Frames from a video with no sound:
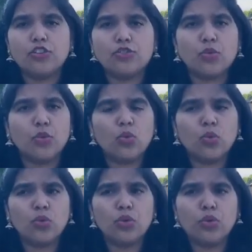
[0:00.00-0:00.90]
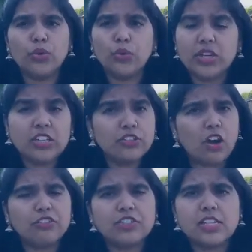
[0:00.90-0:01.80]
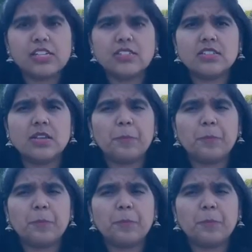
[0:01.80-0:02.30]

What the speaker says: So you need soft skills.